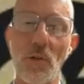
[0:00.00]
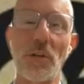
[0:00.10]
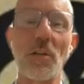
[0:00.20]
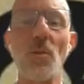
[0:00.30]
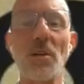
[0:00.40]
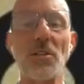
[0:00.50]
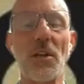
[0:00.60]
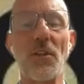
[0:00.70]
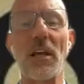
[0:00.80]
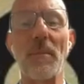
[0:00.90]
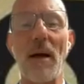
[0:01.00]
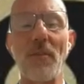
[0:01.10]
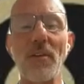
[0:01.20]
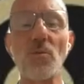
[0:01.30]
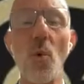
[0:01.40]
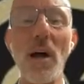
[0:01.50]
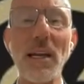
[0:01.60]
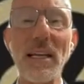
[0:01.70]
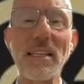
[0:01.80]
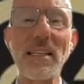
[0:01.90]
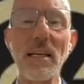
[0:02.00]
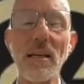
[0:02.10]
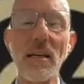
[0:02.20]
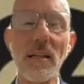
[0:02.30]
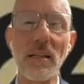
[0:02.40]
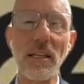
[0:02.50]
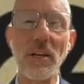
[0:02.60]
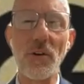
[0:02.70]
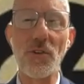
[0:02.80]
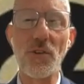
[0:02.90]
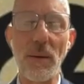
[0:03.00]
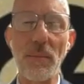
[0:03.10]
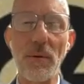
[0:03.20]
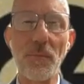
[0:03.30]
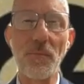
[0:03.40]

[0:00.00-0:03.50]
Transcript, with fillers: So I just want you to think about this. What is leadership?